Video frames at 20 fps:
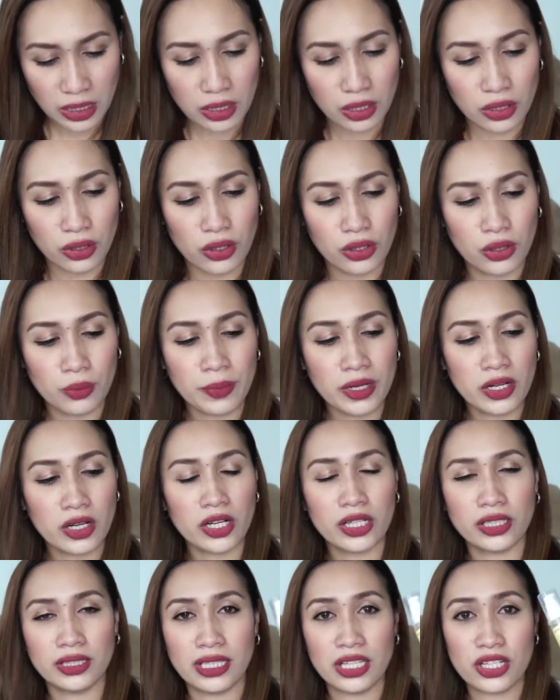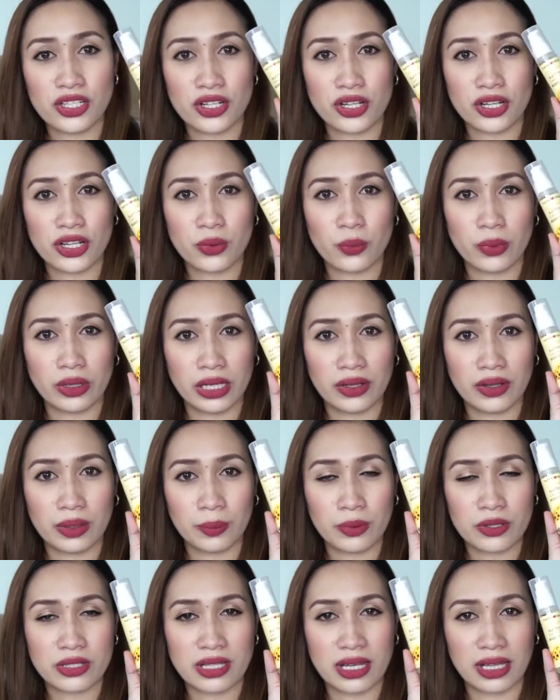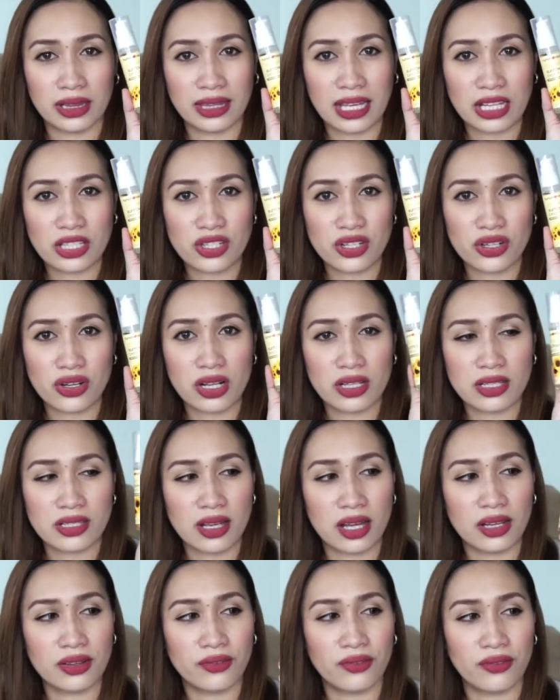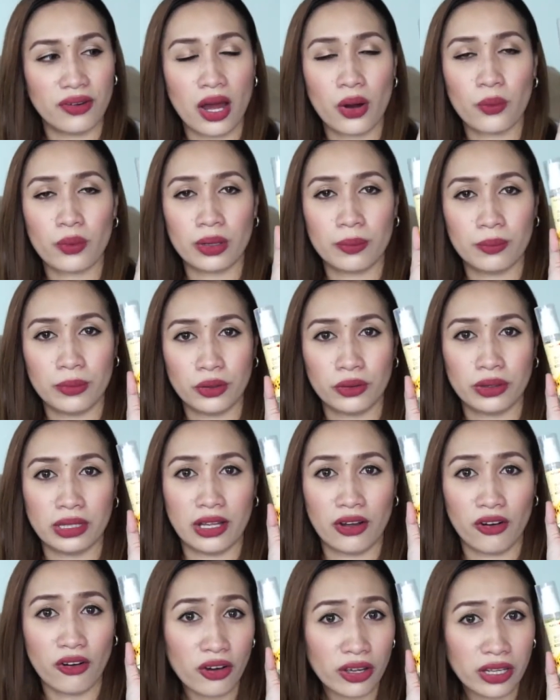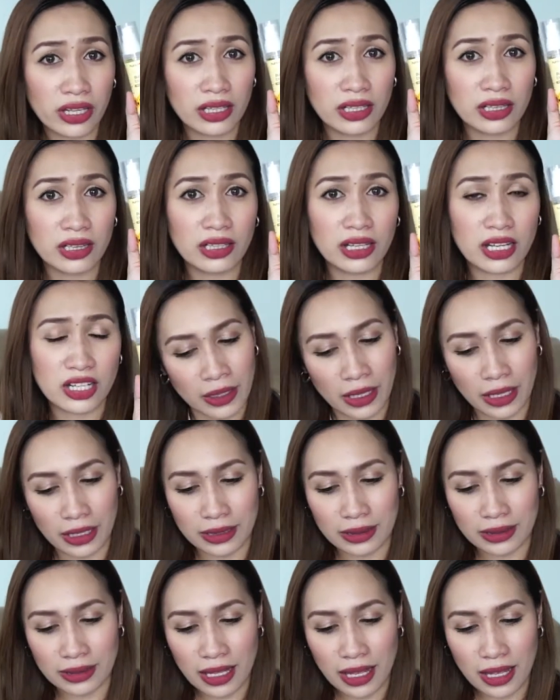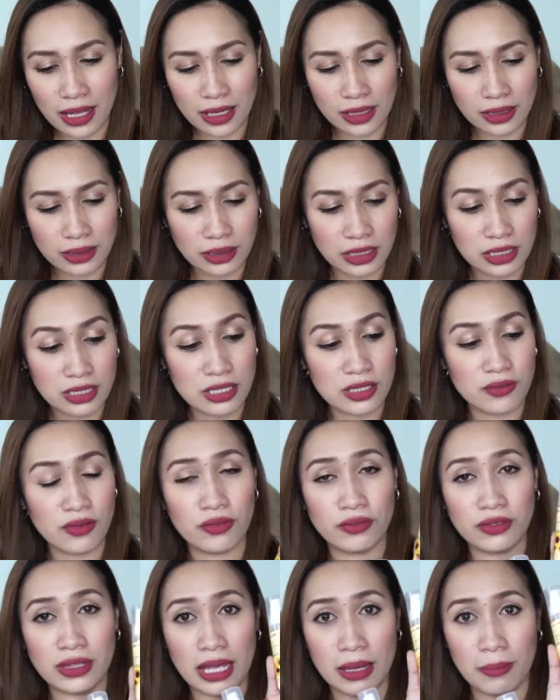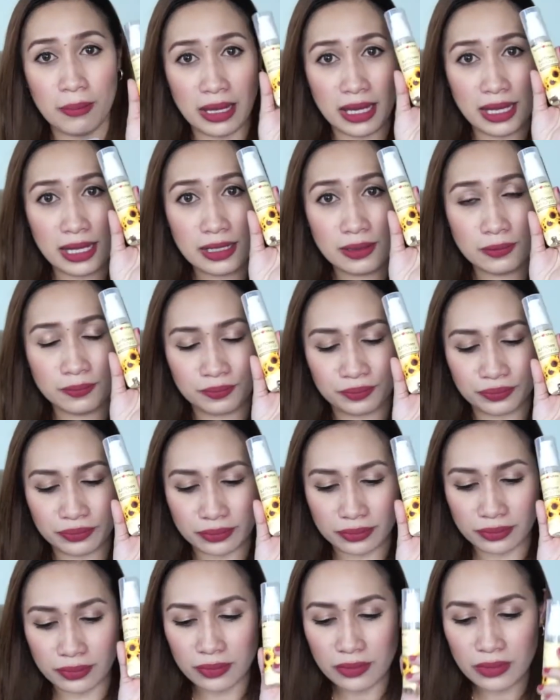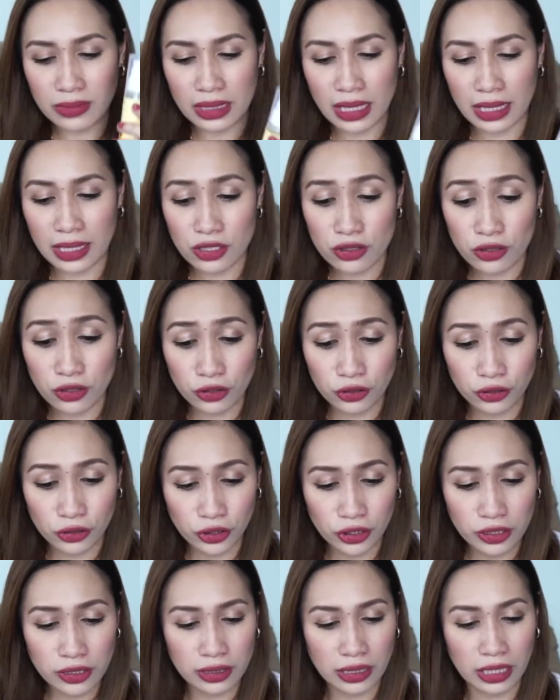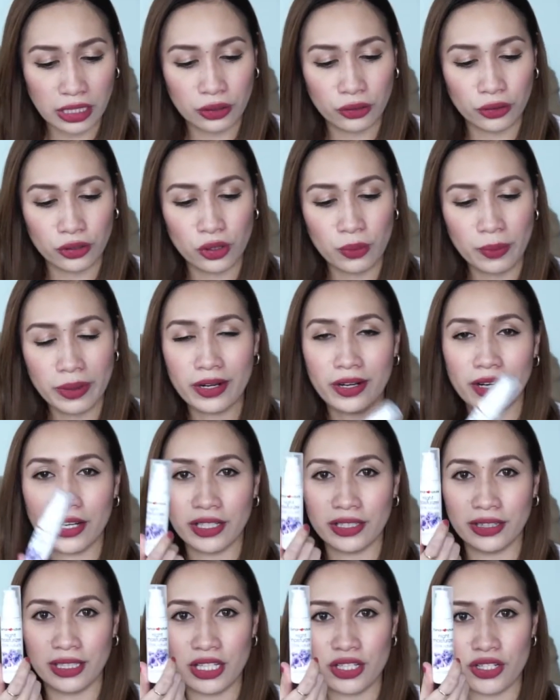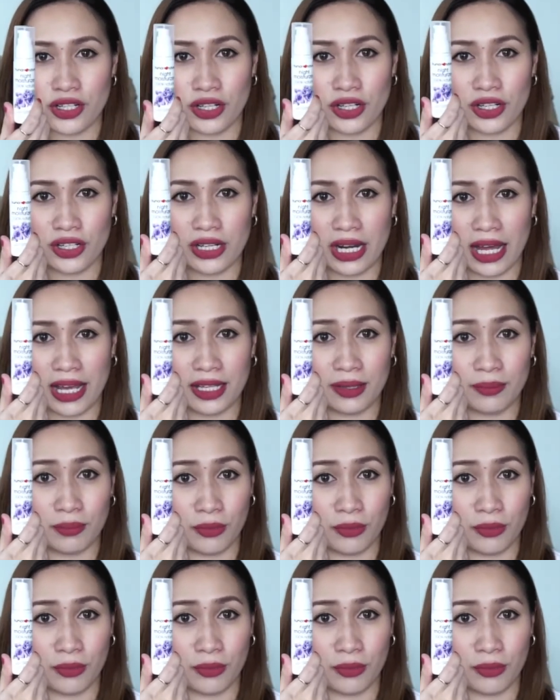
the Human Heart Nature 100% Natural Sunflower Beauty Oil. And then, this is 50 ml. Sunod, itong Human Heart Nature Night